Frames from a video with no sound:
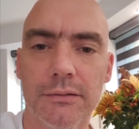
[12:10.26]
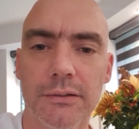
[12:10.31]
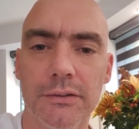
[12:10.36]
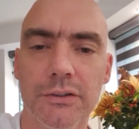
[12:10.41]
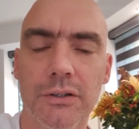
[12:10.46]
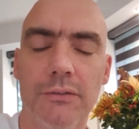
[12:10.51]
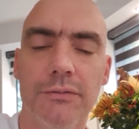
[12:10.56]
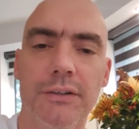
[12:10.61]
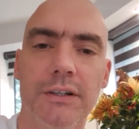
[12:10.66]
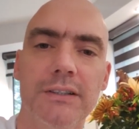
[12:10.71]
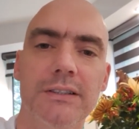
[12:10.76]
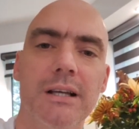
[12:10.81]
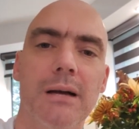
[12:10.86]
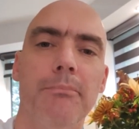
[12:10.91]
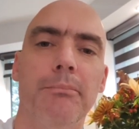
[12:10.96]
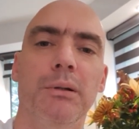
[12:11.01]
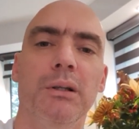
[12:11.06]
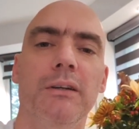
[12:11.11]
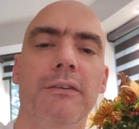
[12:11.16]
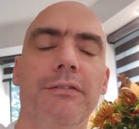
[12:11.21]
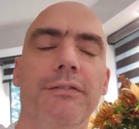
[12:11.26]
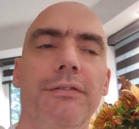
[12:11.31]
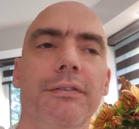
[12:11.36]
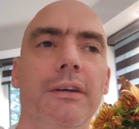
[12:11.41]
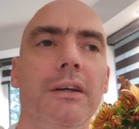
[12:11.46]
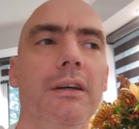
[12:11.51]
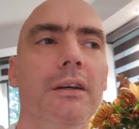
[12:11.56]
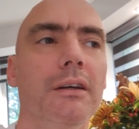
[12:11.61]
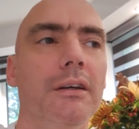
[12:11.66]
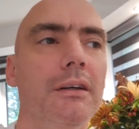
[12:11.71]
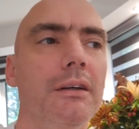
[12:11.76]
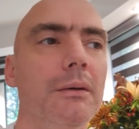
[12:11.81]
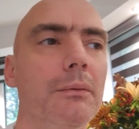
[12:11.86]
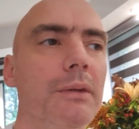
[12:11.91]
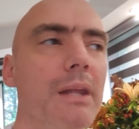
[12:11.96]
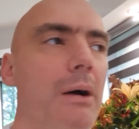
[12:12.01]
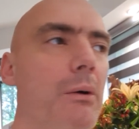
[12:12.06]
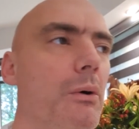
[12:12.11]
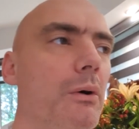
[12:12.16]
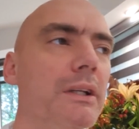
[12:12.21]
So for example,
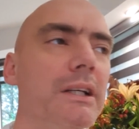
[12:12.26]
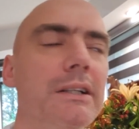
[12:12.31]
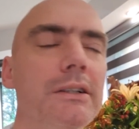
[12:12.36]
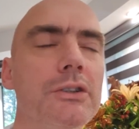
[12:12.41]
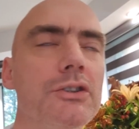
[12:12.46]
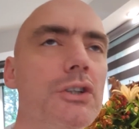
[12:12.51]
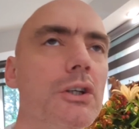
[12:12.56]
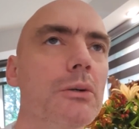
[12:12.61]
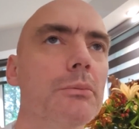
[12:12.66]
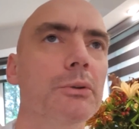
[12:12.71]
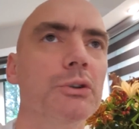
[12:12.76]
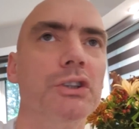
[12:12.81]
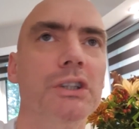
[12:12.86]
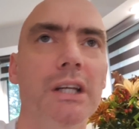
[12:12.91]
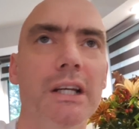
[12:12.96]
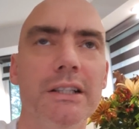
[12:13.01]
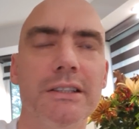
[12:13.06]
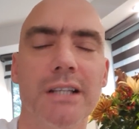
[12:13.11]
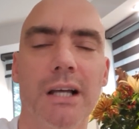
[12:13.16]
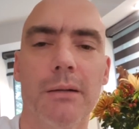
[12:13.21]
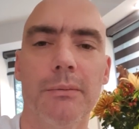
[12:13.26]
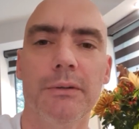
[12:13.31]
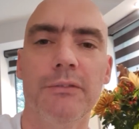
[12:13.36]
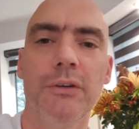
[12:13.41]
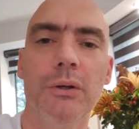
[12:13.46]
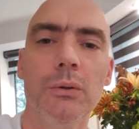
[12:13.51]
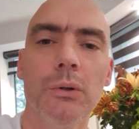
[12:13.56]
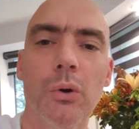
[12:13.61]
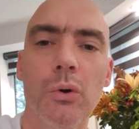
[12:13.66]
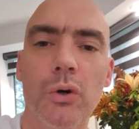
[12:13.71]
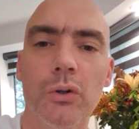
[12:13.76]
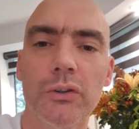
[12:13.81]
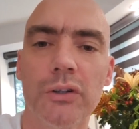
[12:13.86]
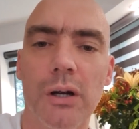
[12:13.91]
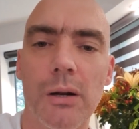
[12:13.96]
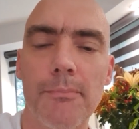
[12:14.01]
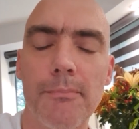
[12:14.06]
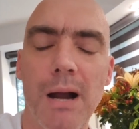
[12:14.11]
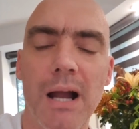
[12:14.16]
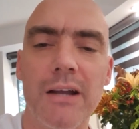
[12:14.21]
without going into too much detail, if you look under
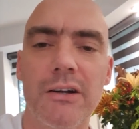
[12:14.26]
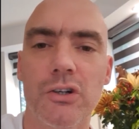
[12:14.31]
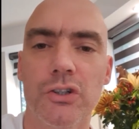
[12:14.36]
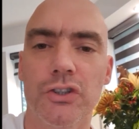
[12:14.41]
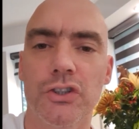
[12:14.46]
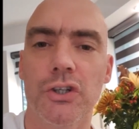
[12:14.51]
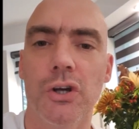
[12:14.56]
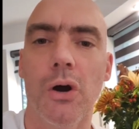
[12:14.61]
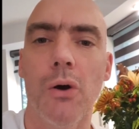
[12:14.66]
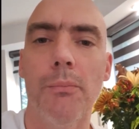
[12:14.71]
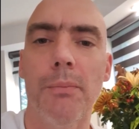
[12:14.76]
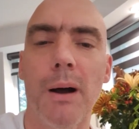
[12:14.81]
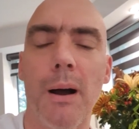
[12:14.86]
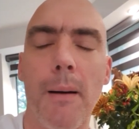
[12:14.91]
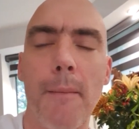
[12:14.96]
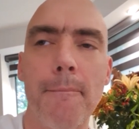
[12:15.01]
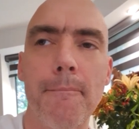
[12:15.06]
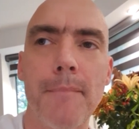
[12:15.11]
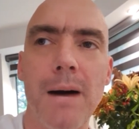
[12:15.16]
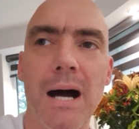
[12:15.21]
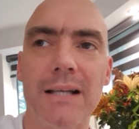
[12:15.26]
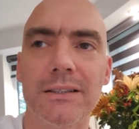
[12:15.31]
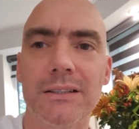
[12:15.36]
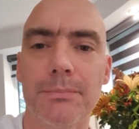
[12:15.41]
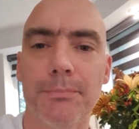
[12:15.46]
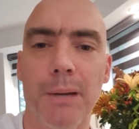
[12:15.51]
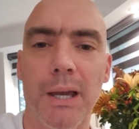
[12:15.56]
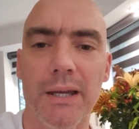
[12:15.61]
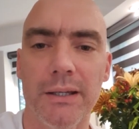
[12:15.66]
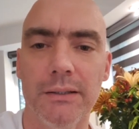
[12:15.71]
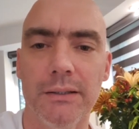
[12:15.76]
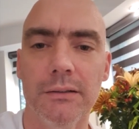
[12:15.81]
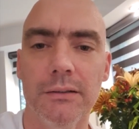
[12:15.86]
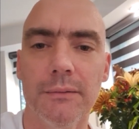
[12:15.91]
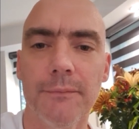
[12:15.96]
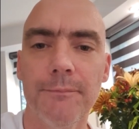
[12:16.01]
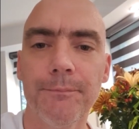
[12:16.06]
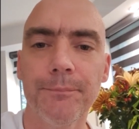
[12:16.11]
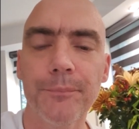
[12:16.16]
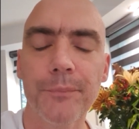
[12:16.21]
a microscope at a matte paint,
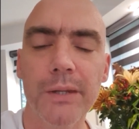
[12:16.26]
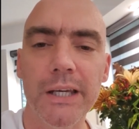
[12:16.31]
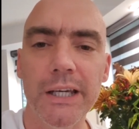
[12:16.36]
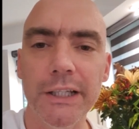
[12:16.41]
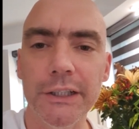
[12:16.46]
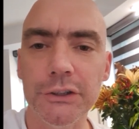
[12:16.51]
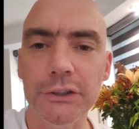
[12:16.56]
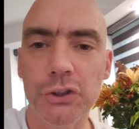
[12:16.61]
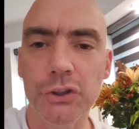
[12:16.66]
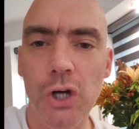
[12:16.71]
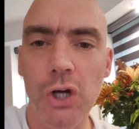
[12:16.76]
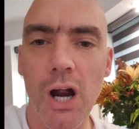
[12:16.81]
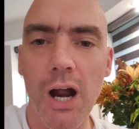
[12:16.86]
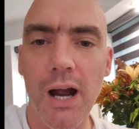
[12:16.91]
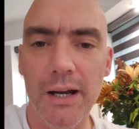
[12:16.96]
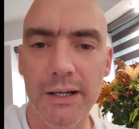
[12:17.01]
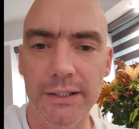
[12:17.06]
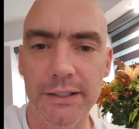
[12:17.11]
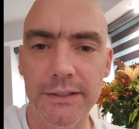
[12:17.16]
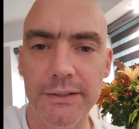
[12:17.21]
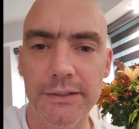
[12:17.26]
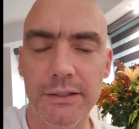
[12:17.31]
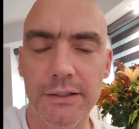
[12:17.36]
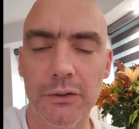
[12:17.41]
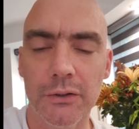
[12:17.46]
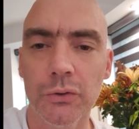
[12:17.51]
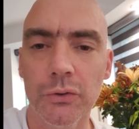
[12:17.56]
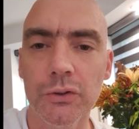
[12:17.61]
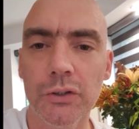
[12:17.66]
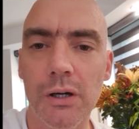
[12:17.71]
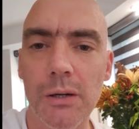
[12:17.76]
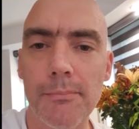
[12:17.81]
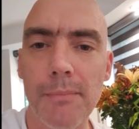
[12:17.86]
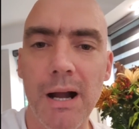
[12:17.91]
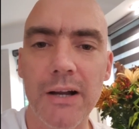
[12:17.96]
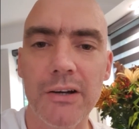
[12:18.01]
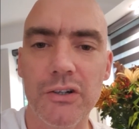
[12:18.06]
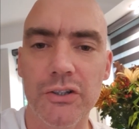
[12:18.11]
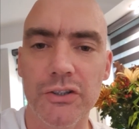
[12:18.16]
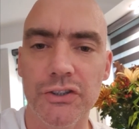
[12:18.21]
it dries, and under a
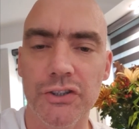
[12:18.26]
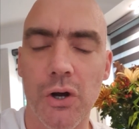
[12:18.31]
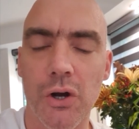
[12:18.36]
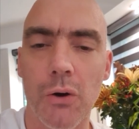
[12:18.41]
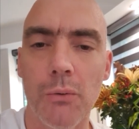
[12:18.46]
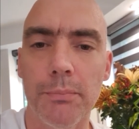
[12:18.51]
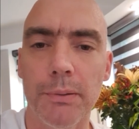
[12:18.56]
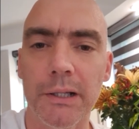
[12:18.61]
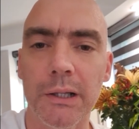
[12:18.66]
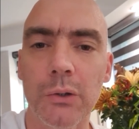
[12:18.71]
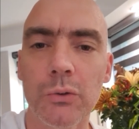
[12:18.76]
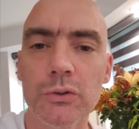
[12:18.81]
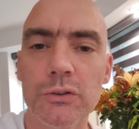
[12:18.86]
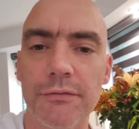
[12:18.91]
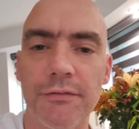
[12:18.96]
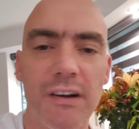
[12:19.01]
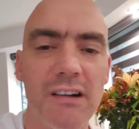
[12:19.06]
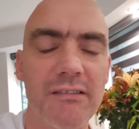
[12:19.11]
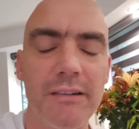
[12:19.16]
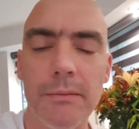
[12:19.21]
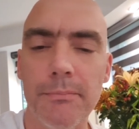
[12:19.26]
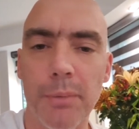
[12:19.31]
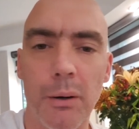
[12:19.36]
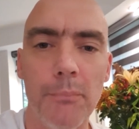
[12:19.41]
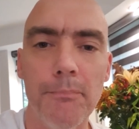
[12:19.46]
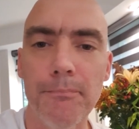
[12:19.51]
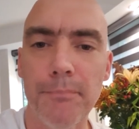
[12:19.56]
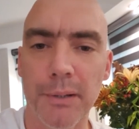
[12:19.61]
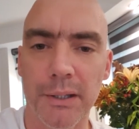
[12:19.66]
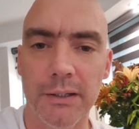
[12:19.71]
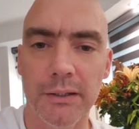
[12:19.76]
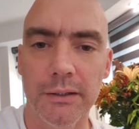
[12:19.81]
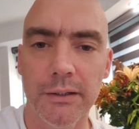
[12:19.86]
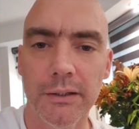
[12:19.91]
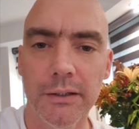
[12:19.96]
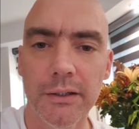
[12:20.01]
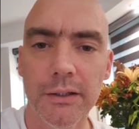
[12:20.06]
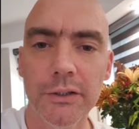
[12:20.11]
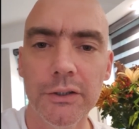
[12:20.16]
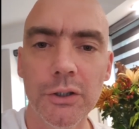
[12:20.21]
microscope it looks very bumpy.
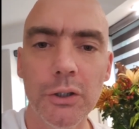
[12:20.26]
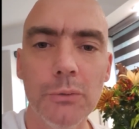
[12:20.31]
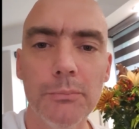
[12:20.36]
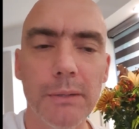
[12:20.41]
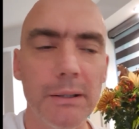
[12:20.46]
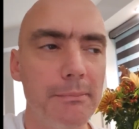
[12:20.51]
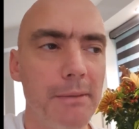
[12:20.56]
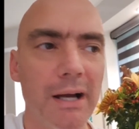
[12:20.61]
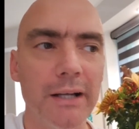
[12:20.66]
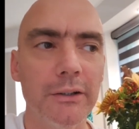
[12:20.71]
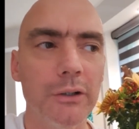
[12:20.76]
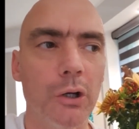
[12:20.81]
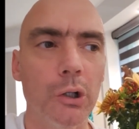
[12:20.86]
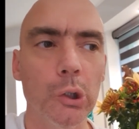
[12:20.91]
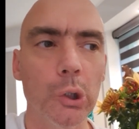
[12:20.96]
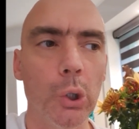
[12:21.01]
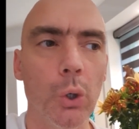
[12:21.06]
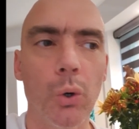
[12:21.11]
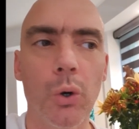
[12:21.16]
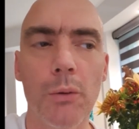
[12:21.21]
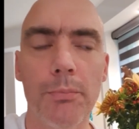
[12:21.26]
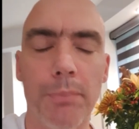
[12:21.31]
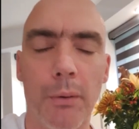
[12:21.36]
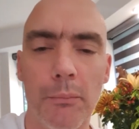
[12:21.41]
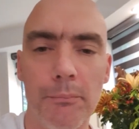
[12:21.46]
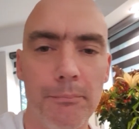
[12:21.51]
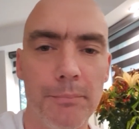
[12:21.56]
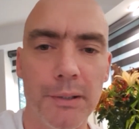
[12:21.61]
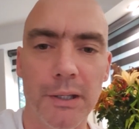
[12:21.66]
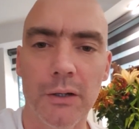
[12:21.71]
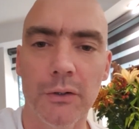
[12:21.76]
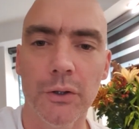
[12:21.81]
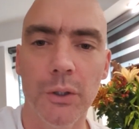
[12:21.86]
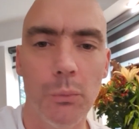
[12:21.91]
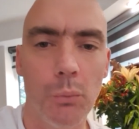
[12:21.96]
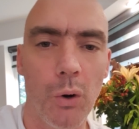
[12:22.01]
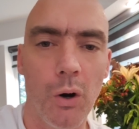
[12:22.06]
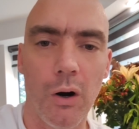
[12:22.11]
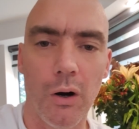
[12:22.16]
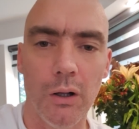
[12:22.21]
It might not look bumpy on the
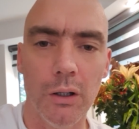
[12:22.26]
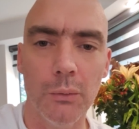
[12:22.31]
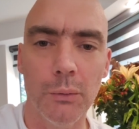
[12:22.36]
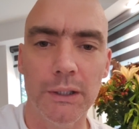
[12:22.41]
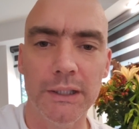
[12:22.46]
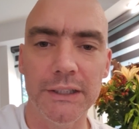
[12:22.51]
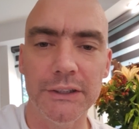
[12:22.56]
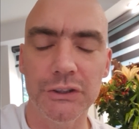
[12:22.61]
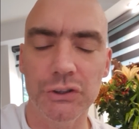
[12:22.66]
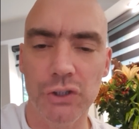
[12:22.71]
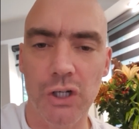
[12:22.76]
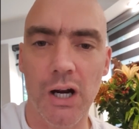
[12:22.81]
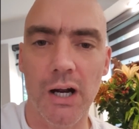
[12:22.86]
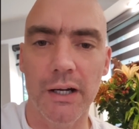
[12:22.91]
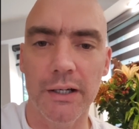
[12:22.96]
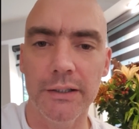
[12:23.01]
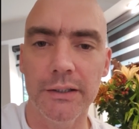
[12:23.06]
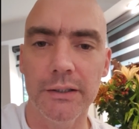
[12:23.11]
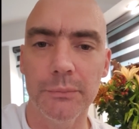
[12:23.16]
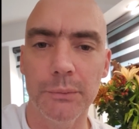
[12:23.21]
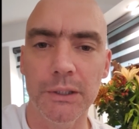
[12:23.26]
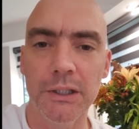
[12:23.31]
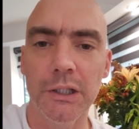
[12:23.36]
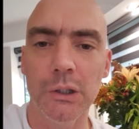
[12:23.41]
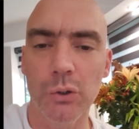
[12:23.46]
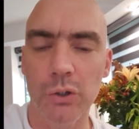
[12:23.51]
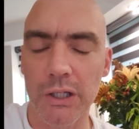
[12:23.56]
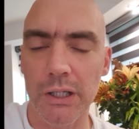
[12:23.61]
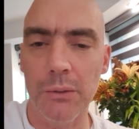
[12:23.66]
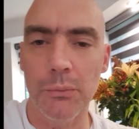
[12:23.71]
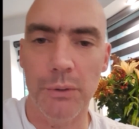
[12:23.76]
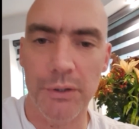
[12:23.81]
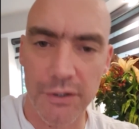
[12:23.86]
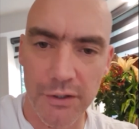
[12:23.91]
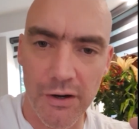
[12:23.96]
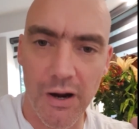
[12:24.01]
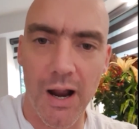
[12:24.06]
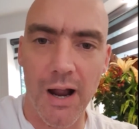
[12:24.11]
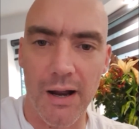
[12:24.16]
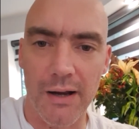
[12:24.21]
wall when it's dried and when you look at it with
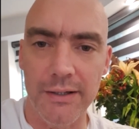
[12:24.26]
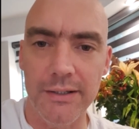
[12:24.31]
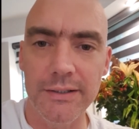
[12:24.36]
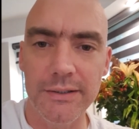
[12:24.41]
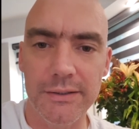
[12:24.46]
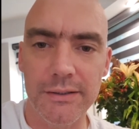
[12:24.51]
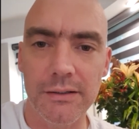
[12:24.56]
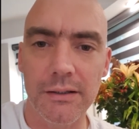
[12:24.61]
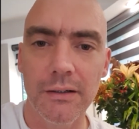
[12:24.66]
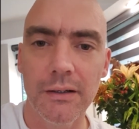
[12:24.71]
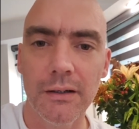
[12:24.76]
your eyes,